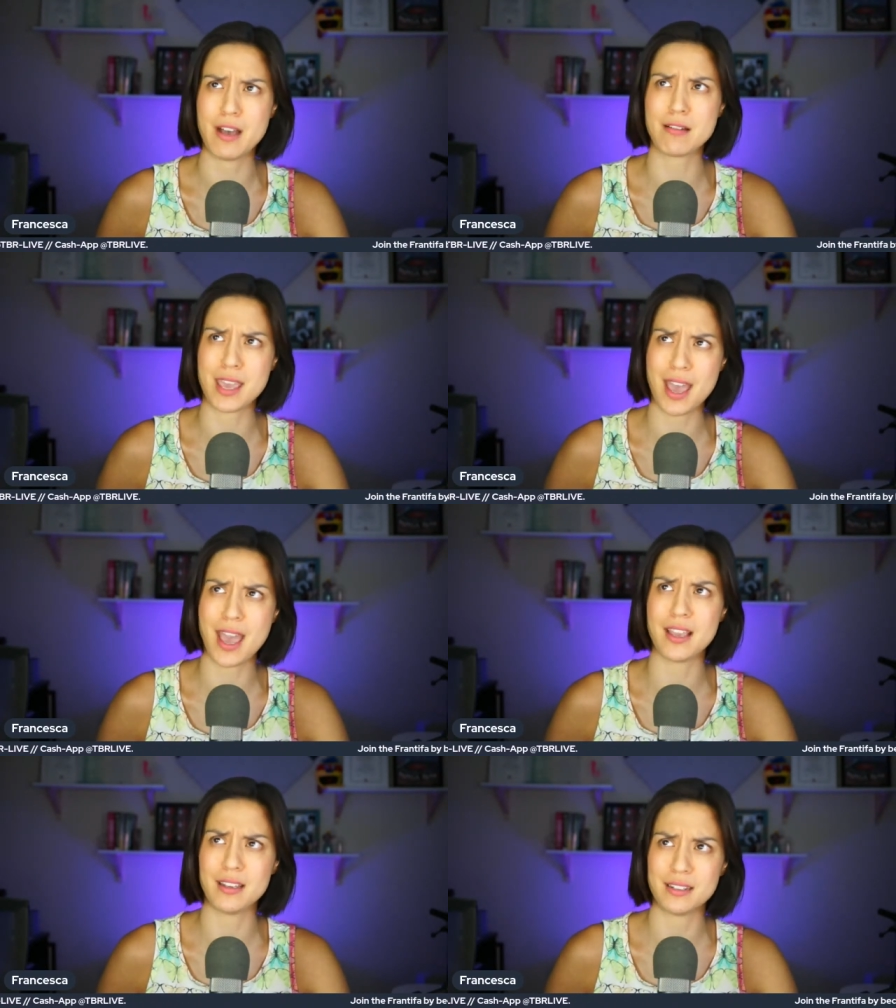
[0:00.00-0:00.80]
okay
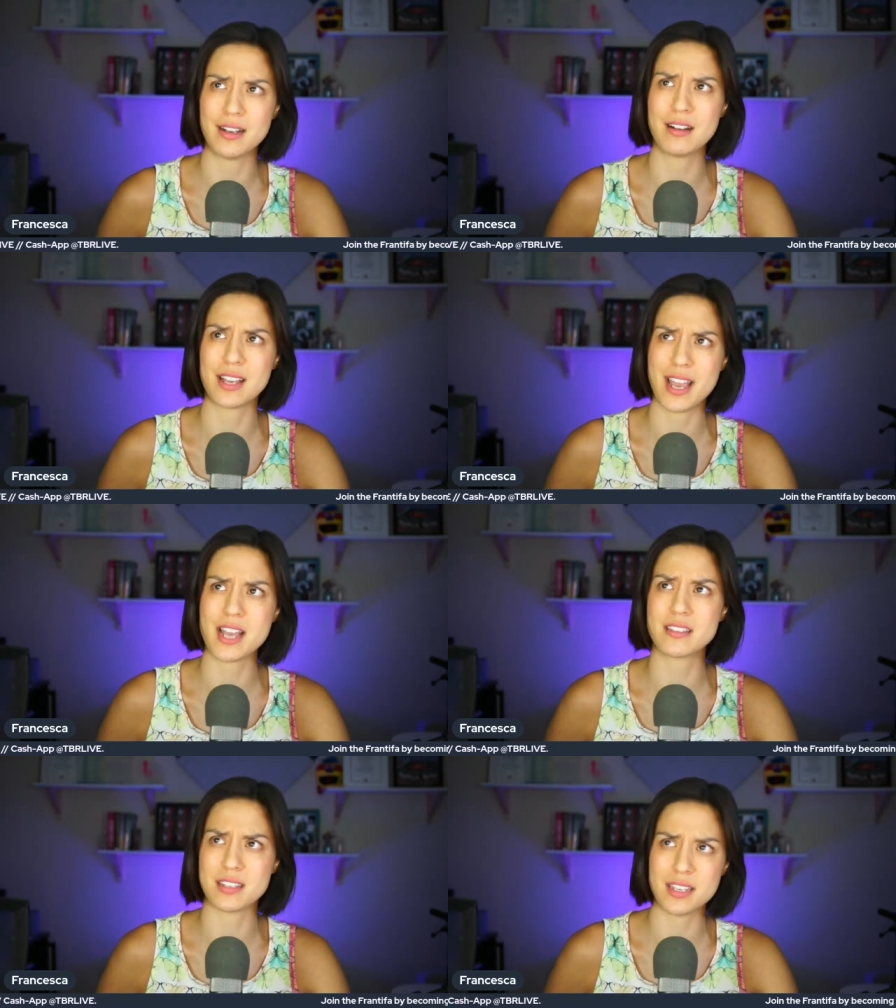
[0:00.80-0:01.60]
okay
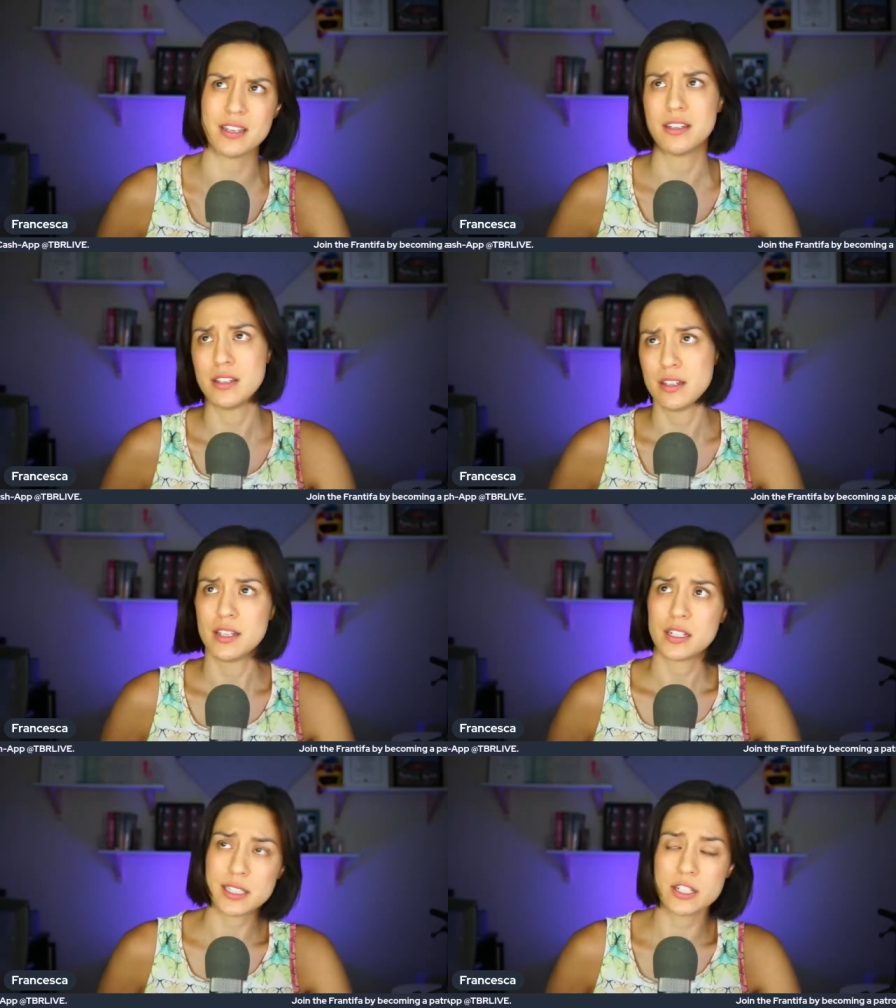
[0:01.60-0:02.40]
i see
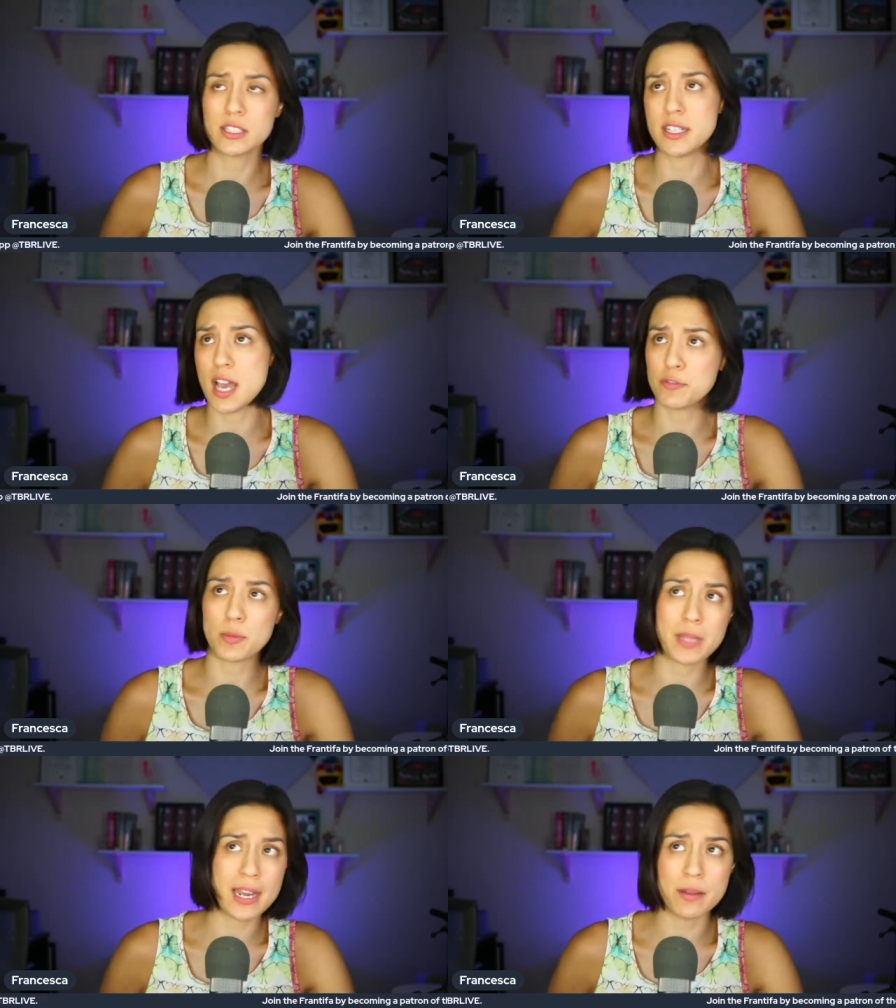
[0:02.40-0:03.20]
clearly not
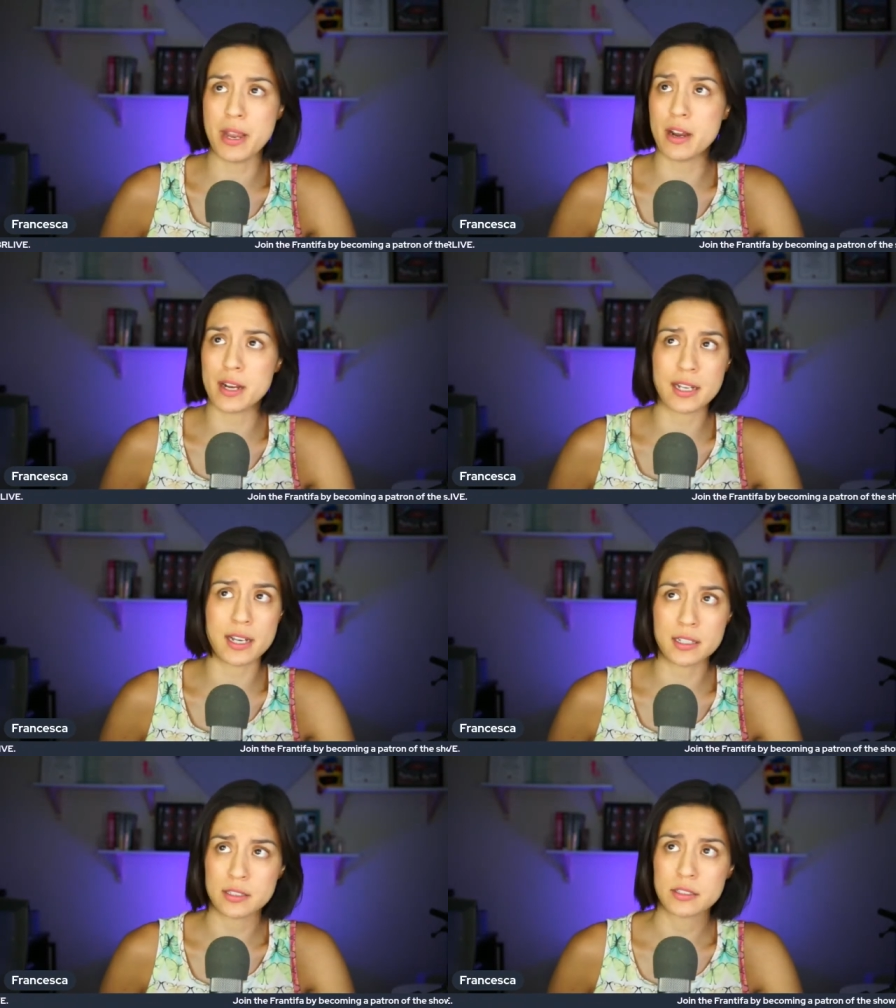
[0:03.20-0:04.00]
from latin
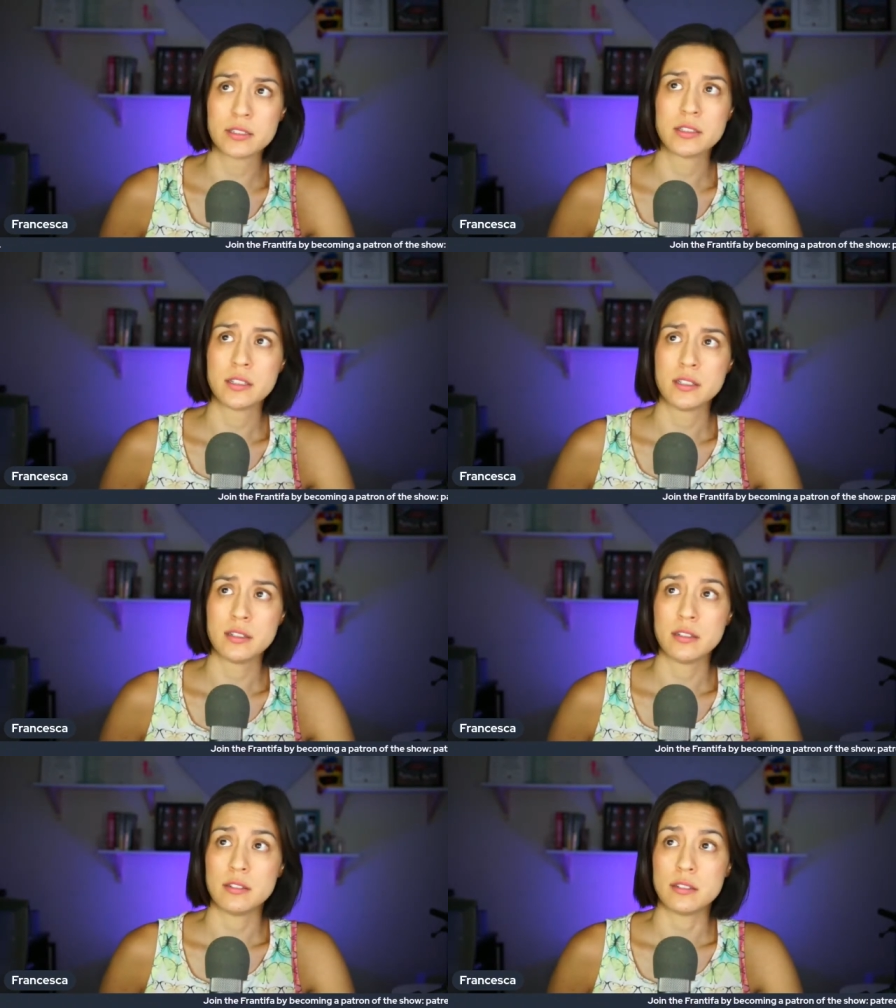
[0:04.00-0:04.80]
america
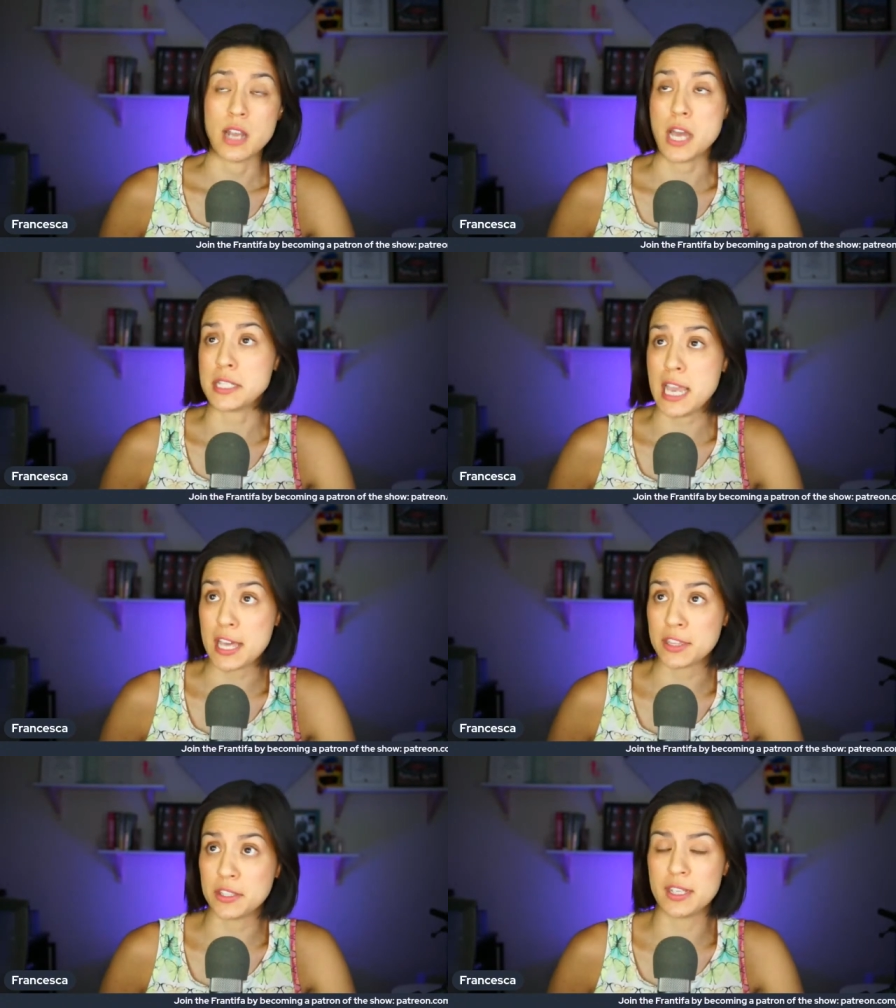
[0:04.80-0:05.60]
not
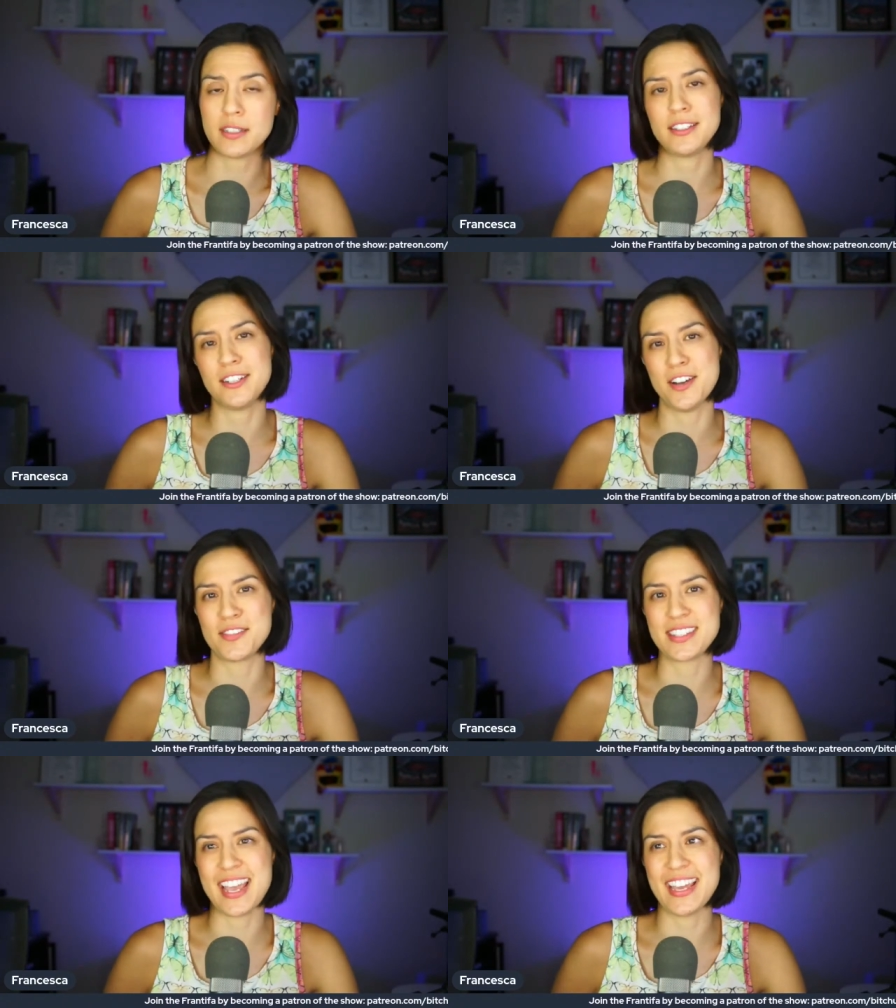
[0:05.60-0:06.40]
catholic you know what
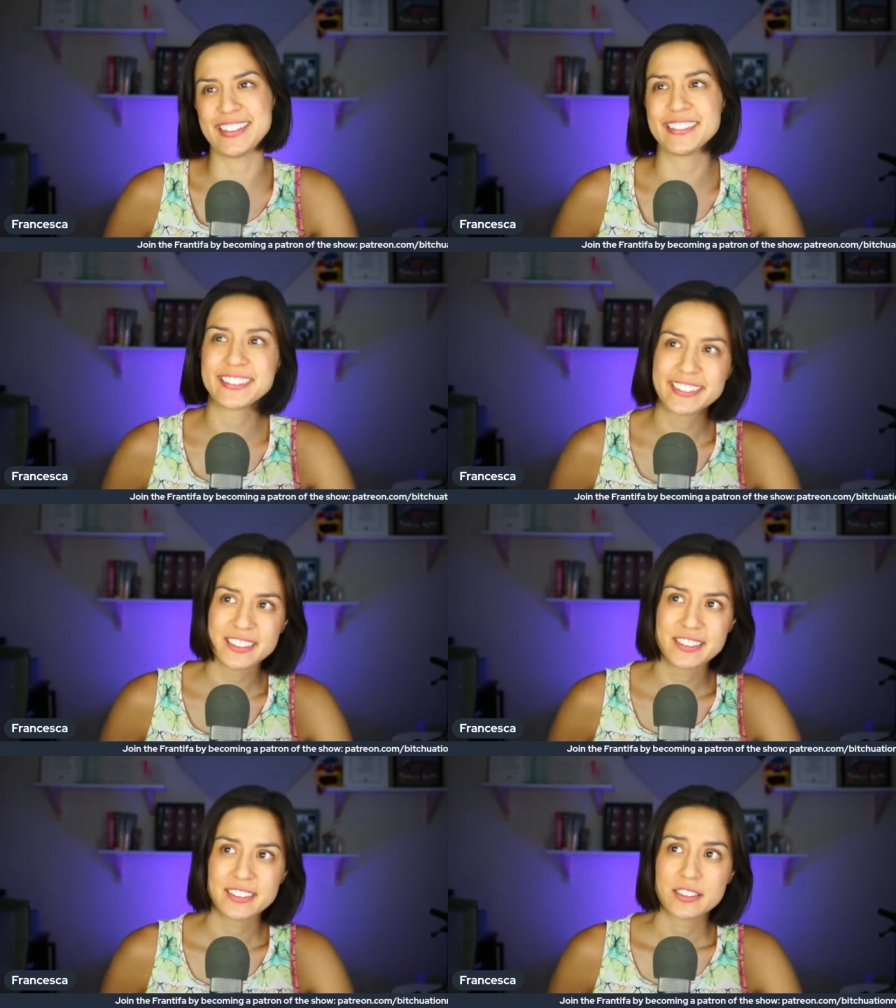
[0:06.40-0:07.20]
i'm saying
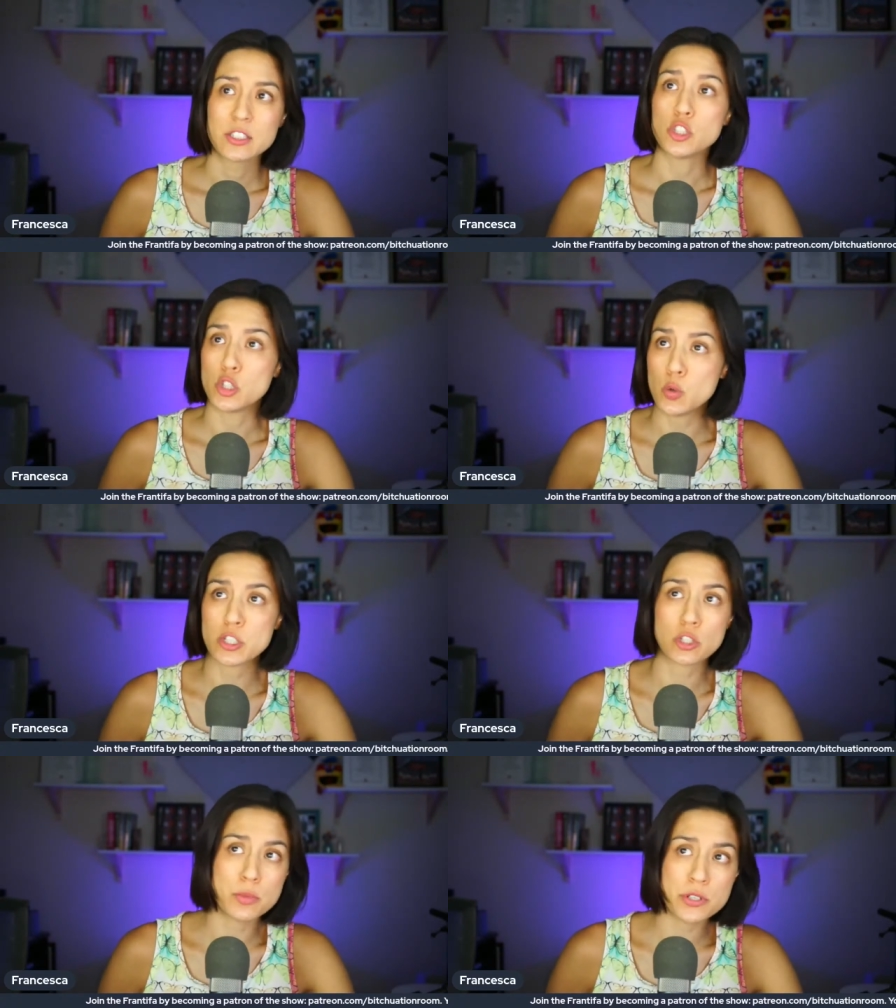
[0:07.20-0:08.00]

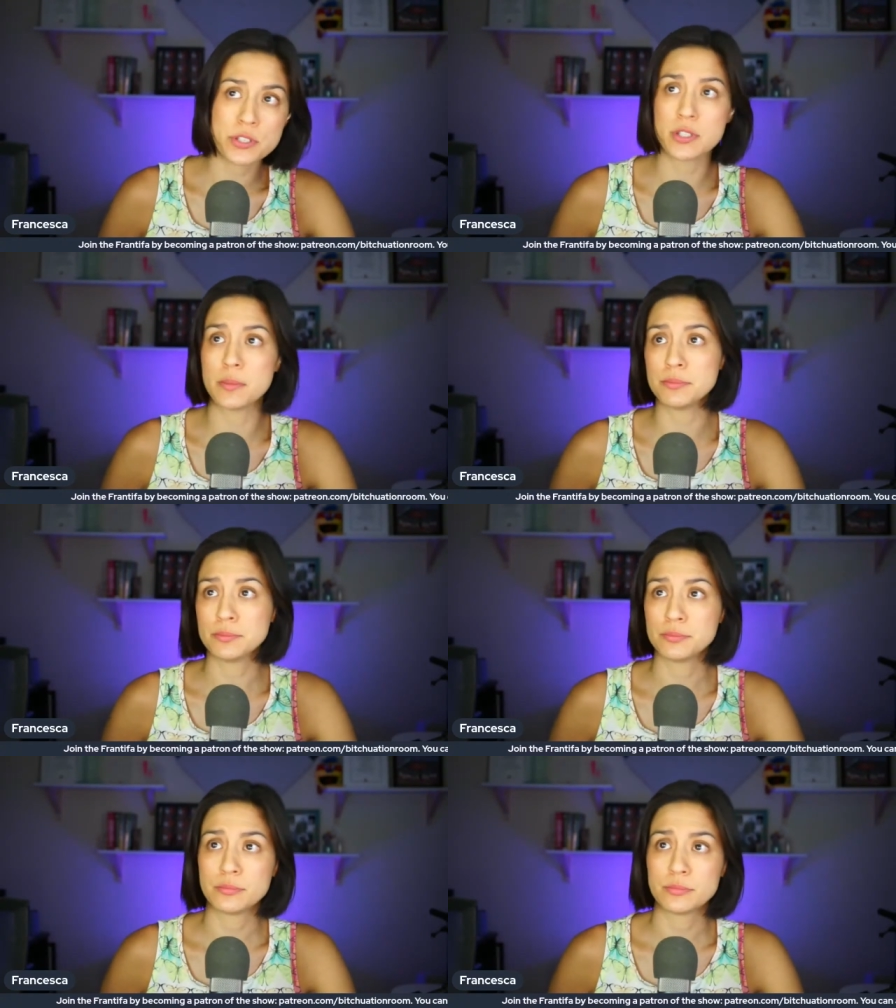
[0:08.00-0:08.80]
jewish or muslim